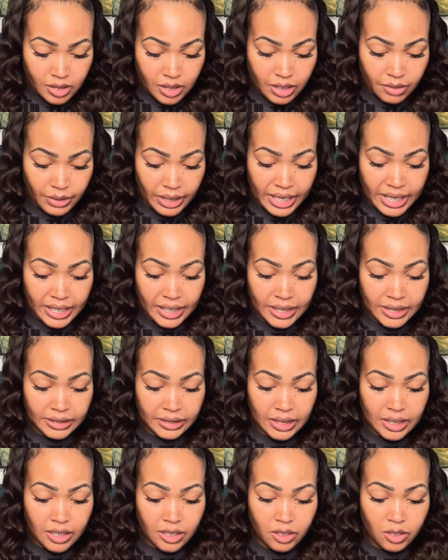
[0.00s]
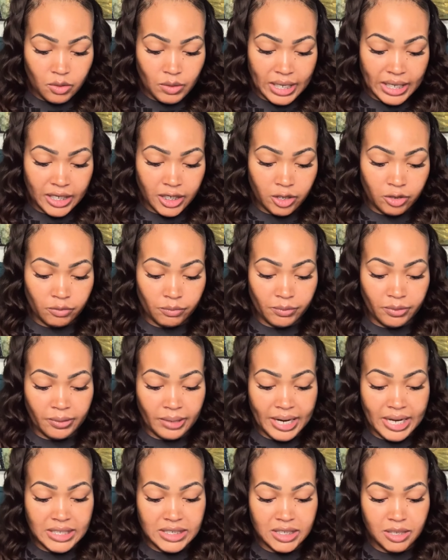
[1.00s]
Okay, hello and
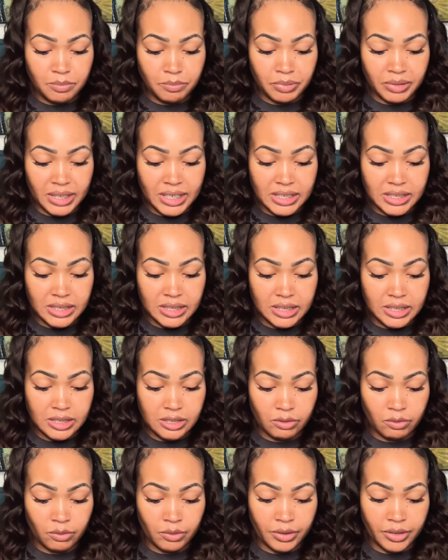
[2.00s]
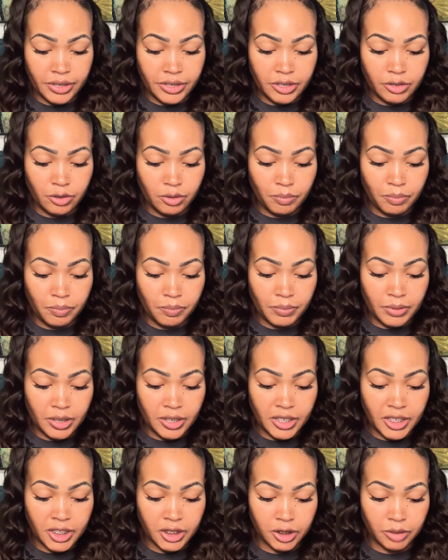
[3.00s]
congrats and blessings on your
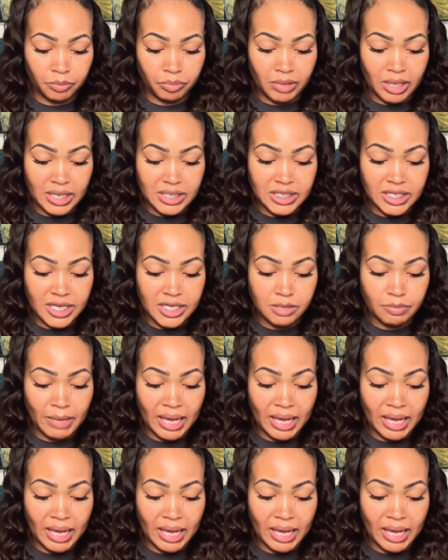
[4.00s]
healing process.